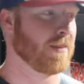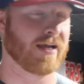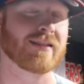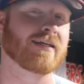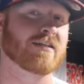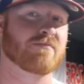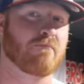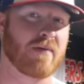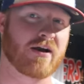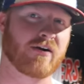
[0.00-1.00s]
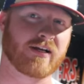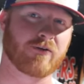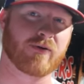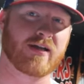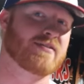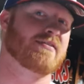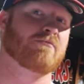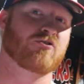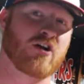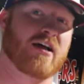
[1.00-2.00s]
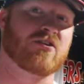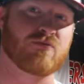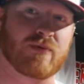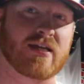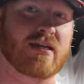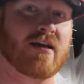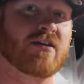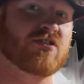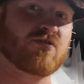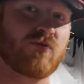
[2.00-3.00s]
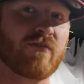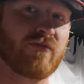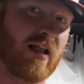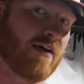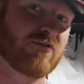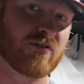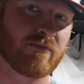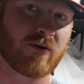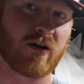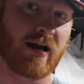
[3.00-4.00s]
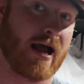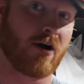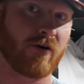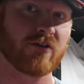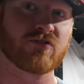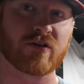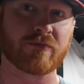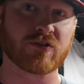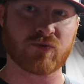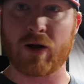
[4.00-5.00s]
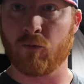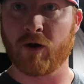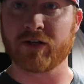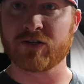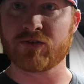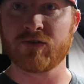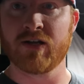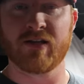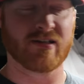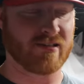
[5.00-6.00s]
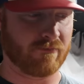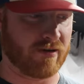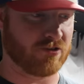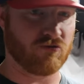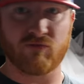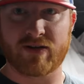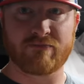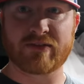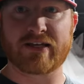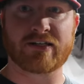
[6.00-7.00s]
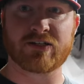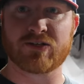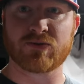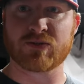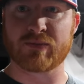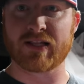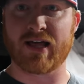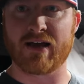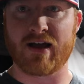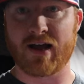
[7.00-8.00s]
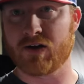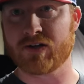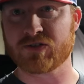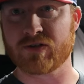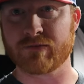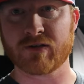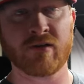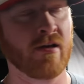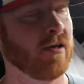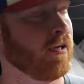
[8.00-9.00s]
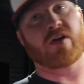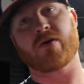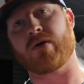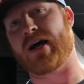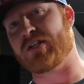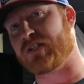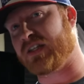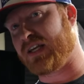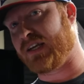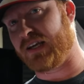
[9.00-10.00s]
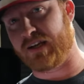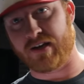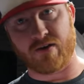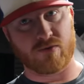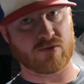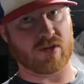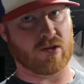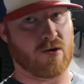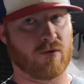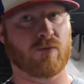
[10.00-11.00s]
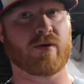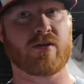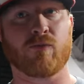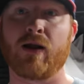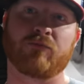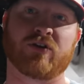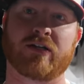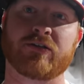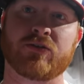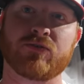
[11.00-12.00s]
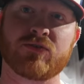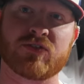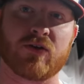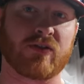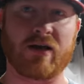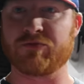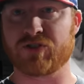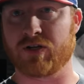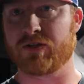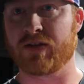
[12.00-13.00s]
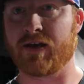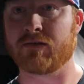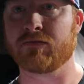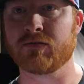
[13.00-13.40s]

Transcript: I think it's better anyway, since I'm trying to be a sort of live streamer. An IRL streamer is what I want to do. It's like my dream thing to do, is be a live IRL streamer. So I just think it goes along with what I'm trying to do, so I'm just going to do that.